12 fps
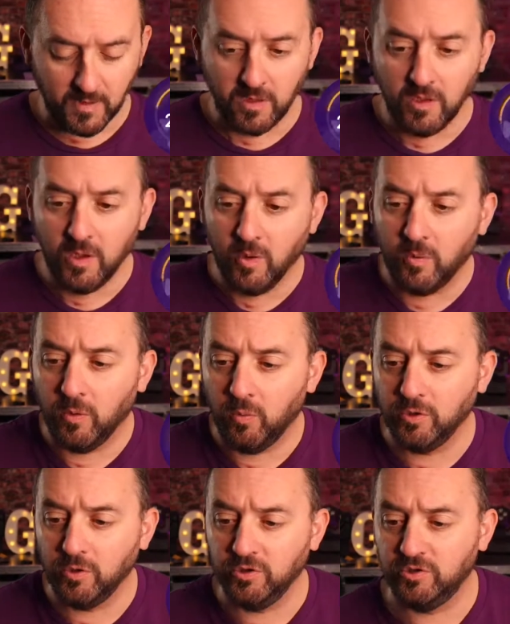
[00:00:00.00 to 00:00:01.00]
What I
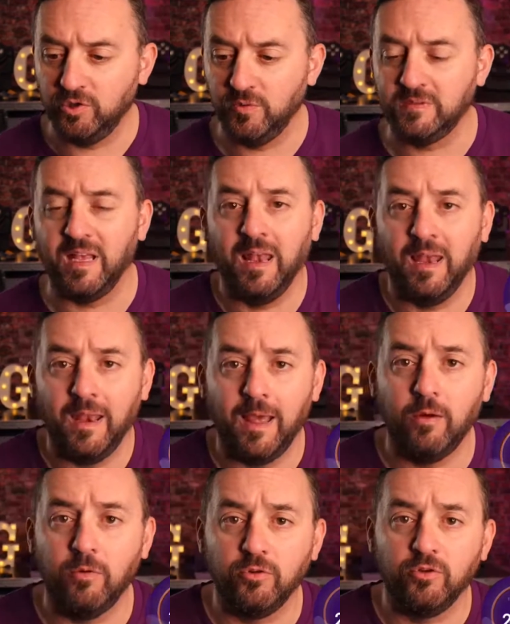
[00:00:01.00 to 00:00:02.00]
want you to do is
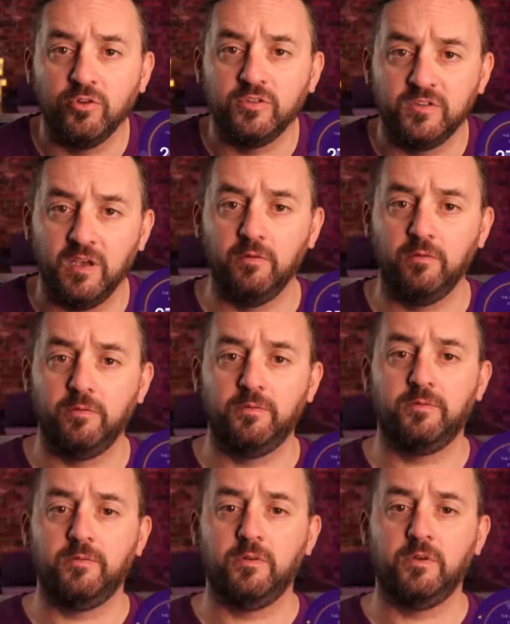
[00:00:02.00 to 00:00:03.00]
allow
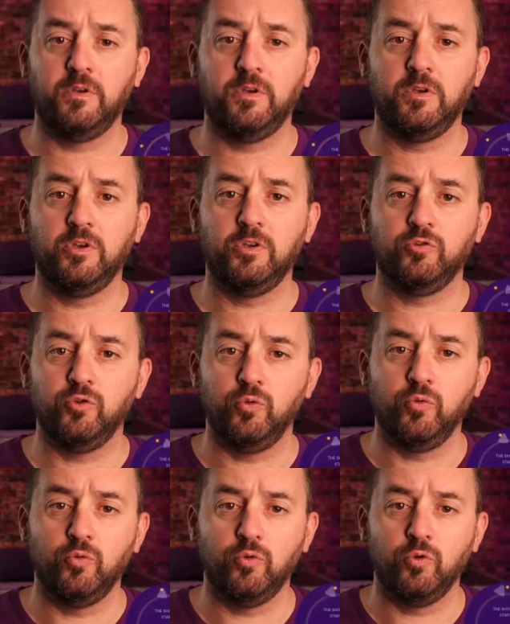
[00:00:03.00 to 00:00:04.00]
yourself to
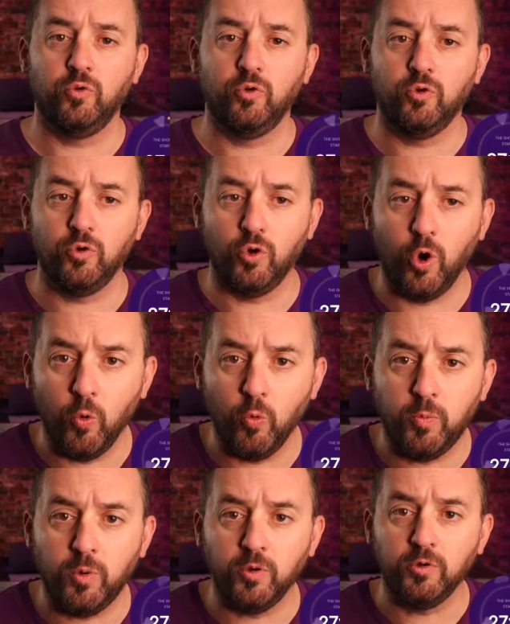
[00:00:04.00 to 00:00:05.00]

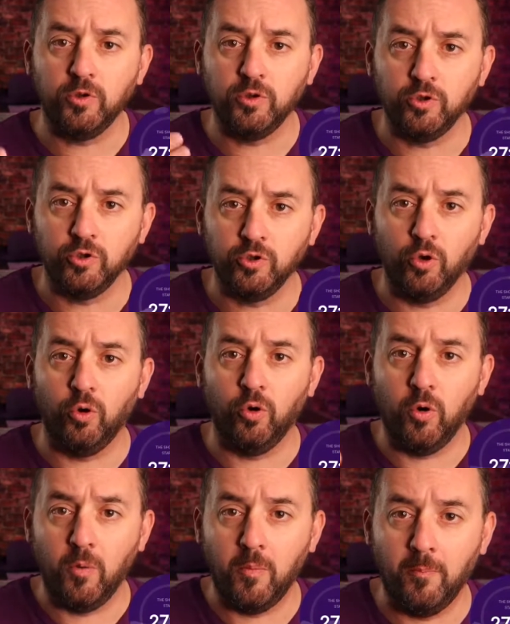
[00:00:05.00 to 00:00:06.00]
open your
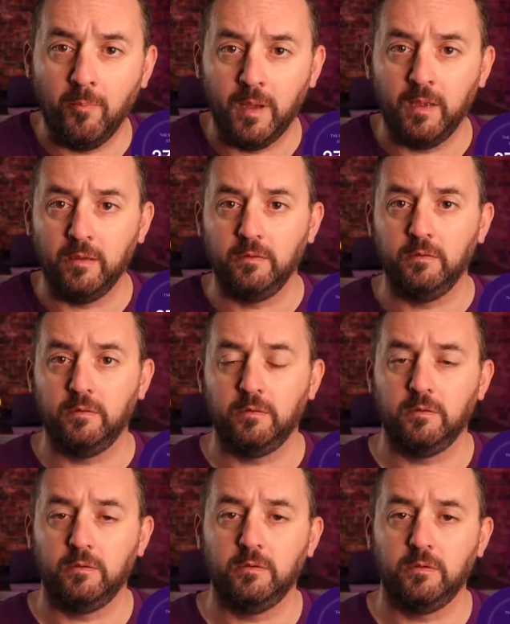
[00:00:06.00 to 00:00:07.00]
mind.
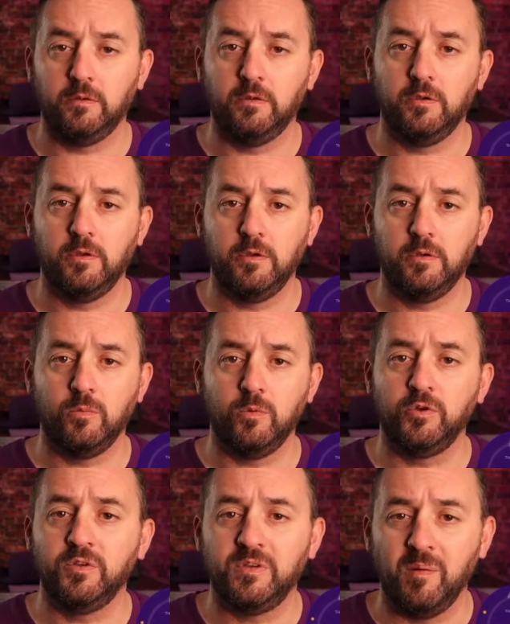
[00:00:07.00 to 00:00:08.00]
What
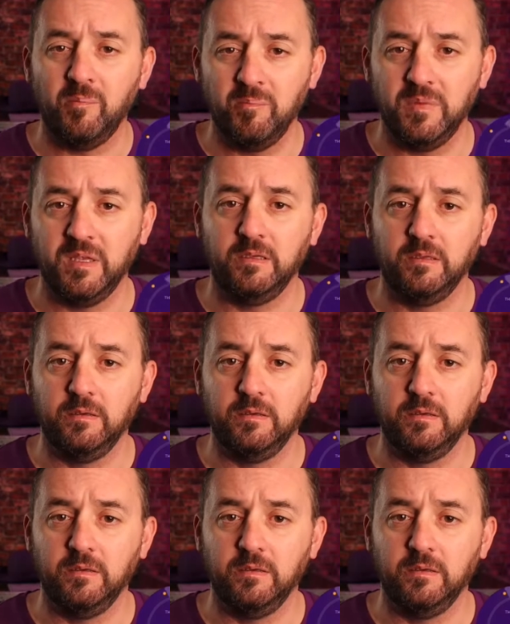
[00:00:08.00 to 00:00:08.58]
does that mean?